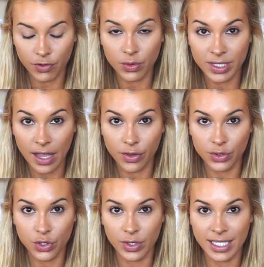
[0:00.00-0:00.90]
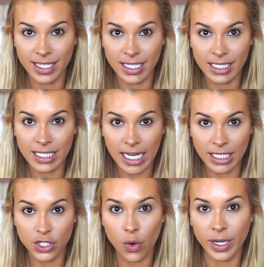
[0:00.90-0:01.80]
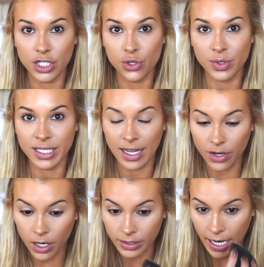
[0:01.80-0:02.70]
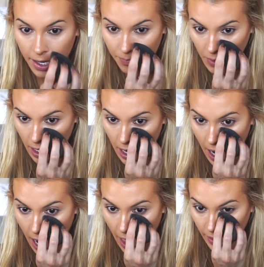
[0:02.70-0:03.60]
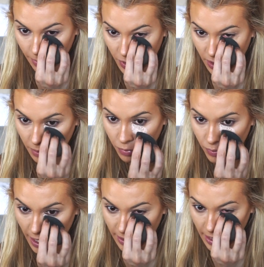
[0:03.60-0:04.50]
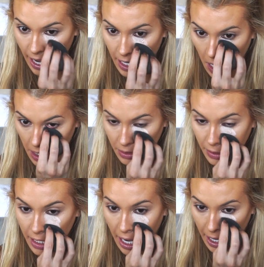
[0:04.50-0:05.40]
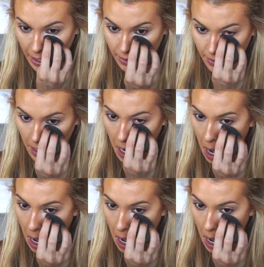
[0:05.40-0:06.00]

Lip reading: if you set those creases, it's going to stay there all day. And then I'm just gonna press that under the eyes